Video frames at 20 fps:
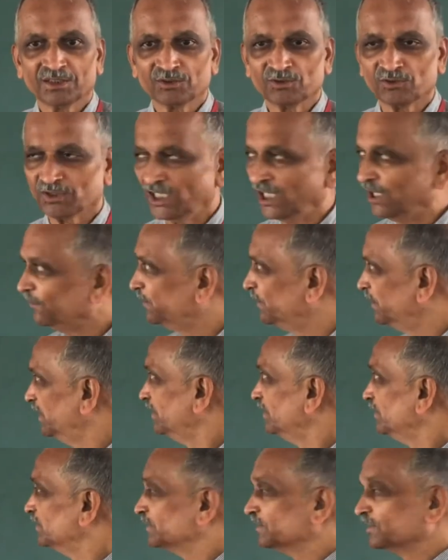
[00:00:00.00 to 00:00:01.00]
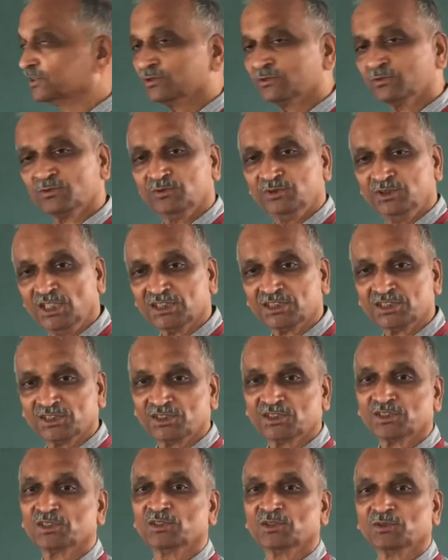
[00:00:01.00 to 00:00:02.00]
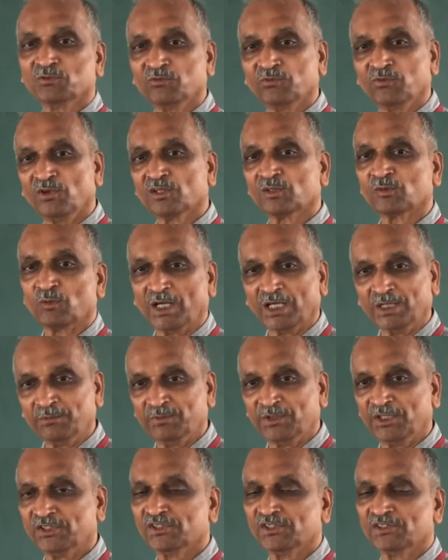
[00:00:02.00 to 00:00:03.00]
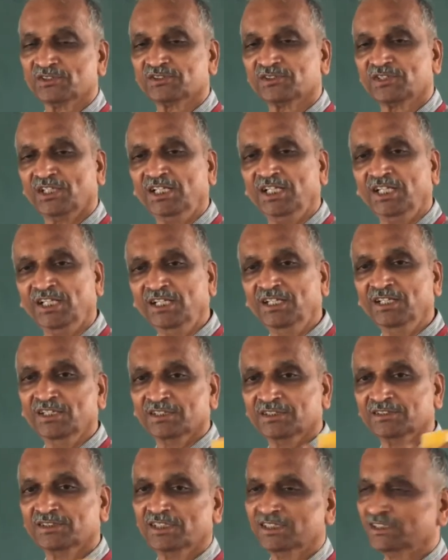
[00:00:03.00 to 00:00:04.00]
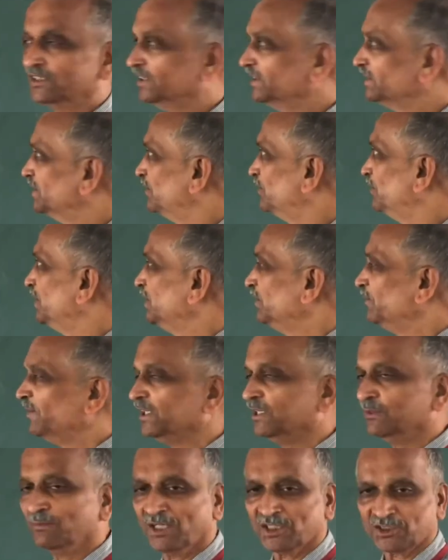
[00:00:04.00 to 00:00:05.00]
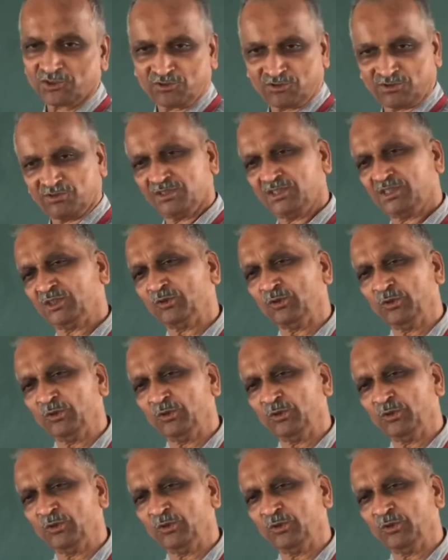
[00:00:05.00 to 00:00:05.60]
So therefore, this for vibration study, this is a very, very must.